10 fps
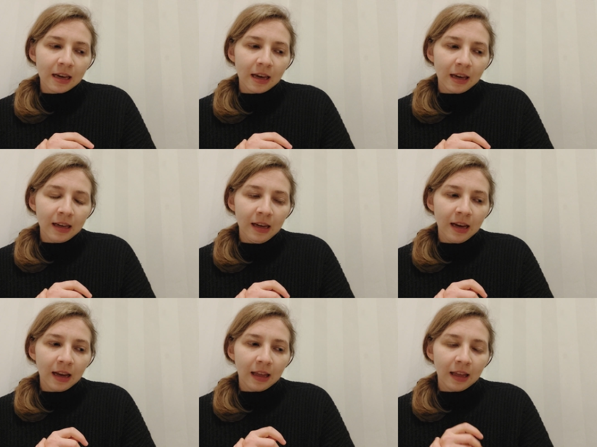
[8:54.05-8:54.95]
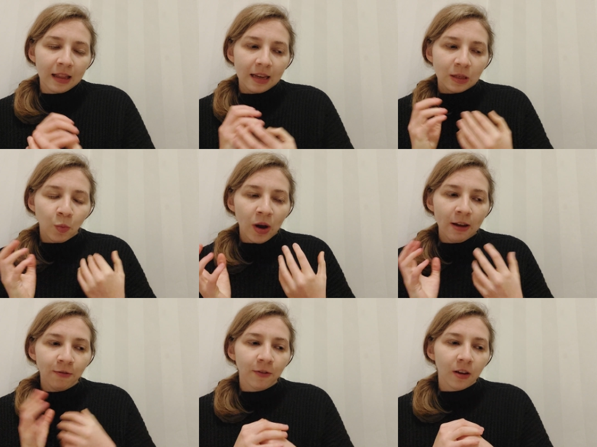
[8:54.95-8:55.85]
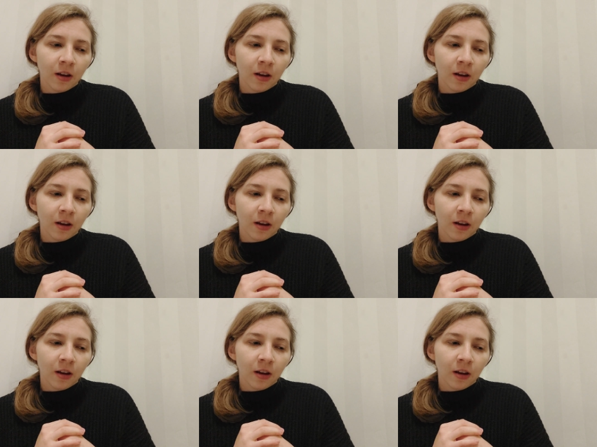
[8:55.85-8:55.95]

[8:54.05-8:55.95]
he and his wife